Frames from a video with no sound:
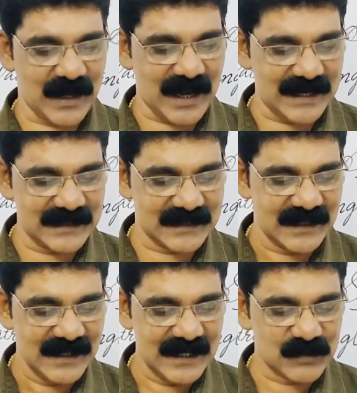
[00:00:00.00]
kind.
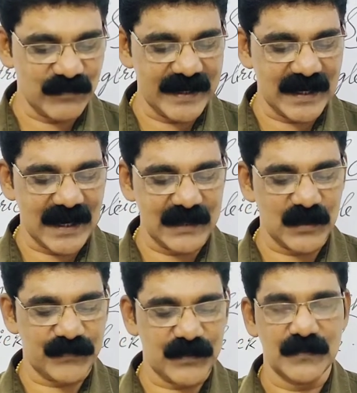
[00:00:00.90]
It's very kind
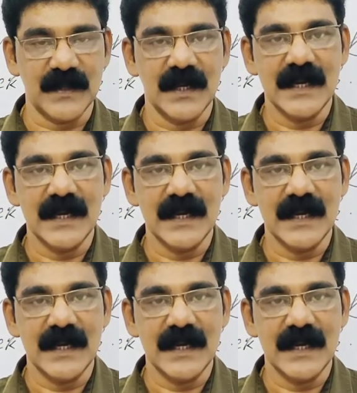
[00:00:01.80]
of you.